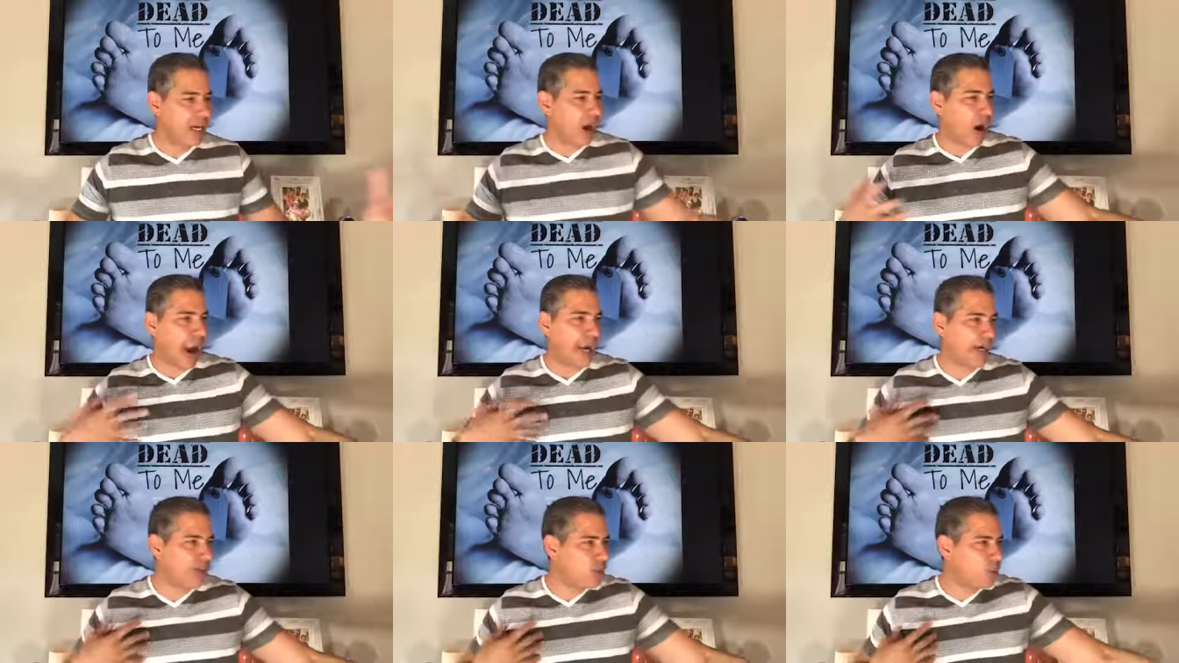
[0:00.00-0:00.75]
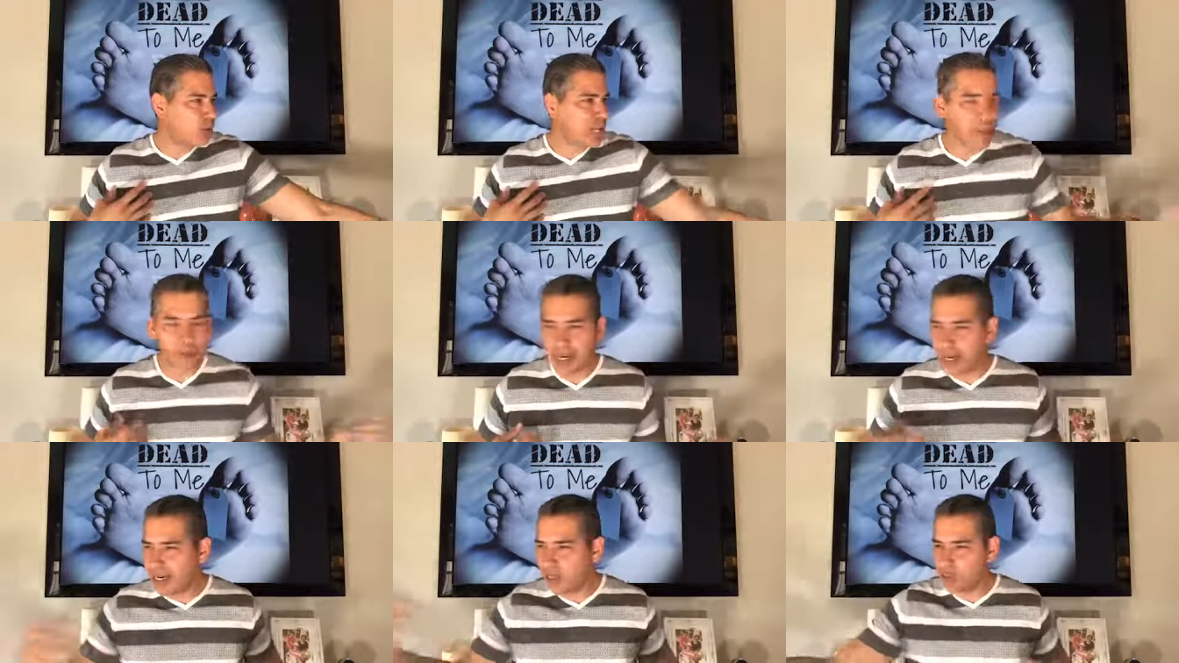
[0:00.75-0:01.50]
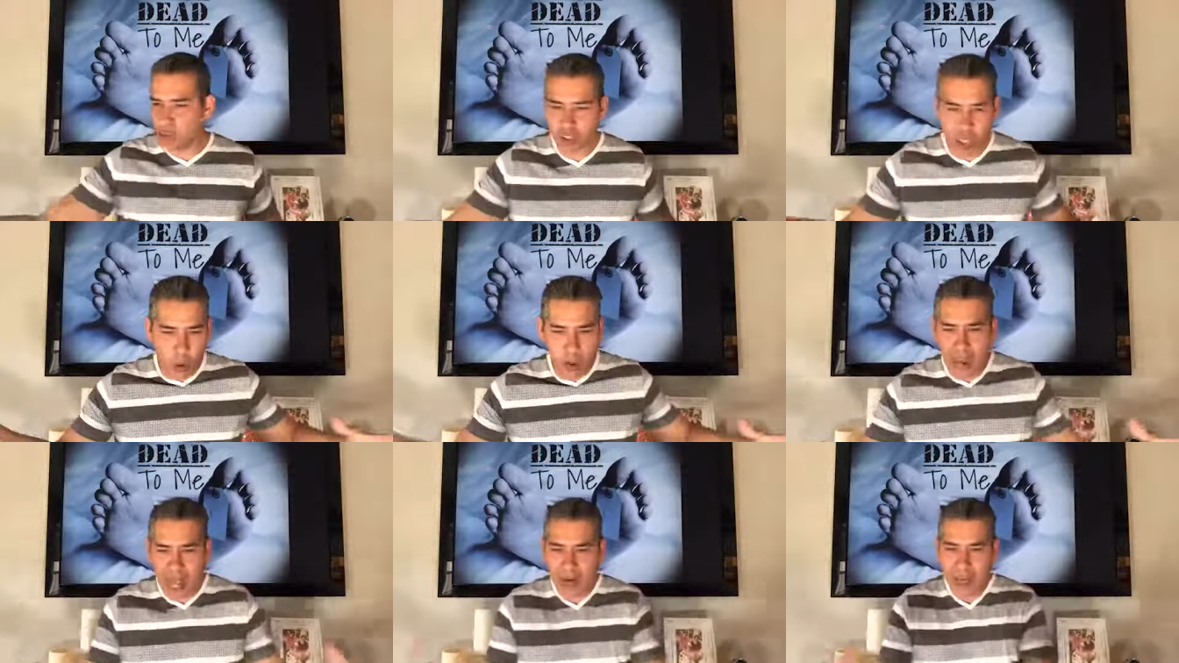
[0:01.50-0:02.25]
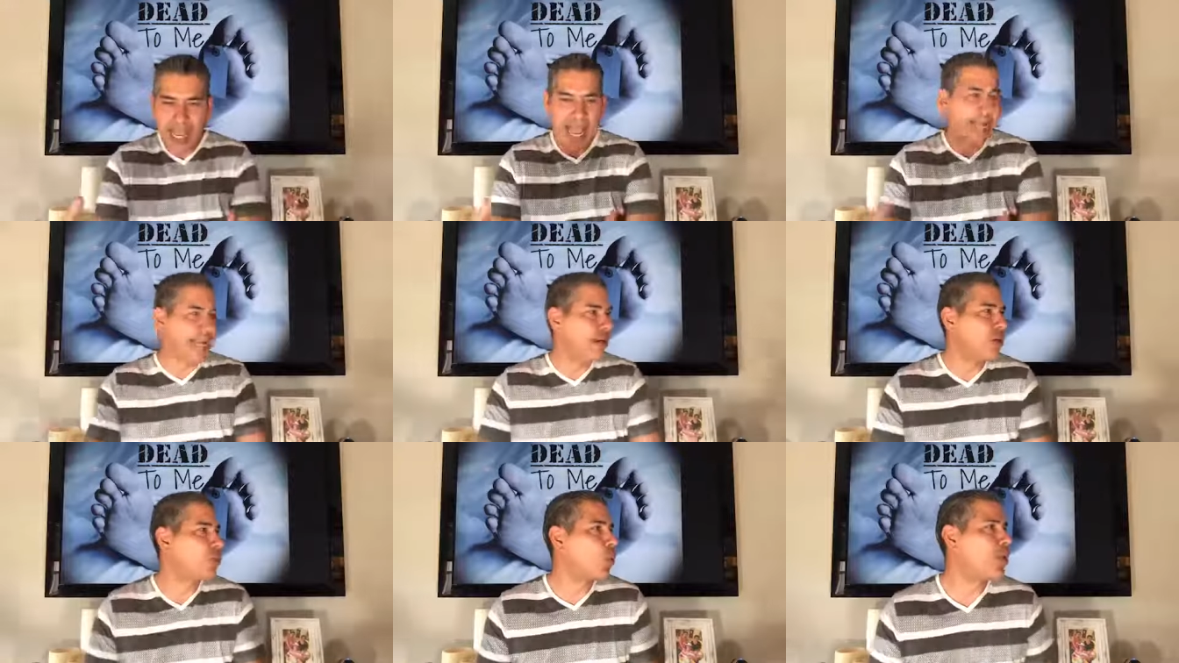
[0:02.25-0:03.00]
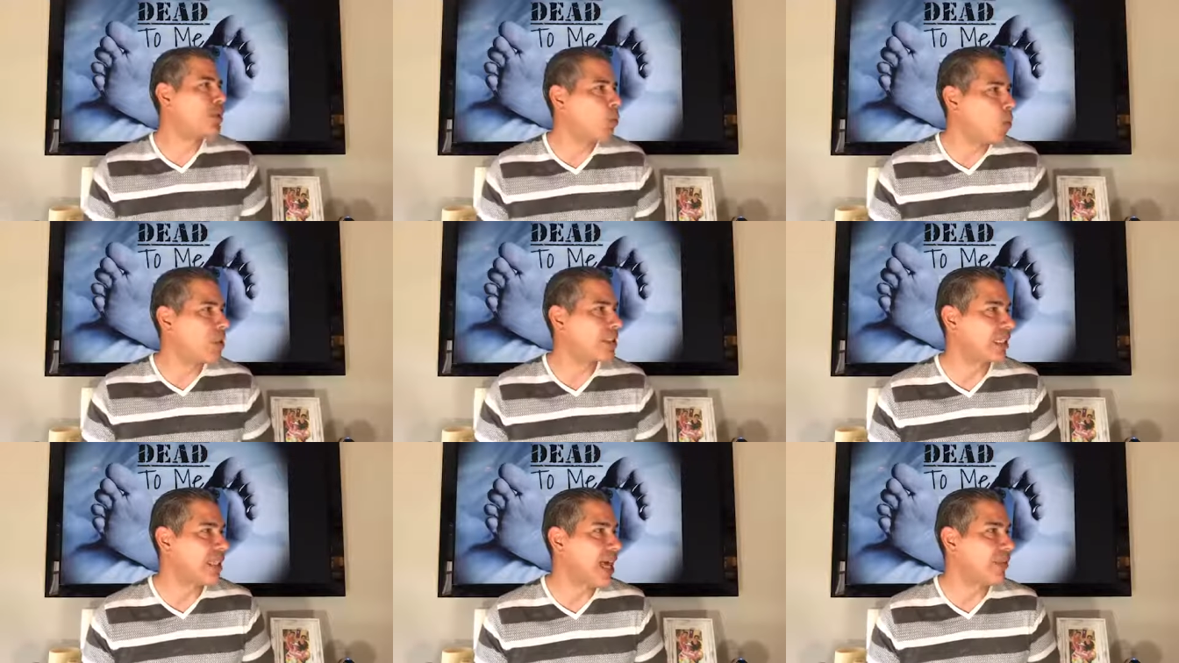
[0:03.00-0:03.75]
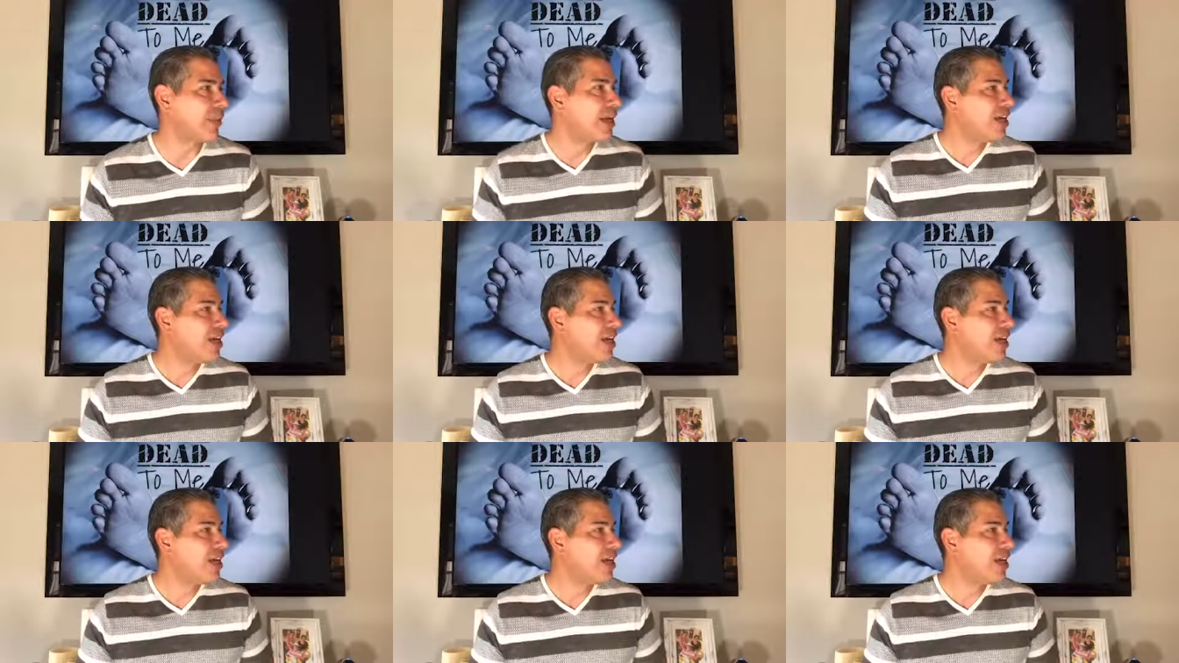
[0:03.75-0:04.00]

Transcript: All right, here's what's coming in. Here's what's going out. And here's what's, what's left.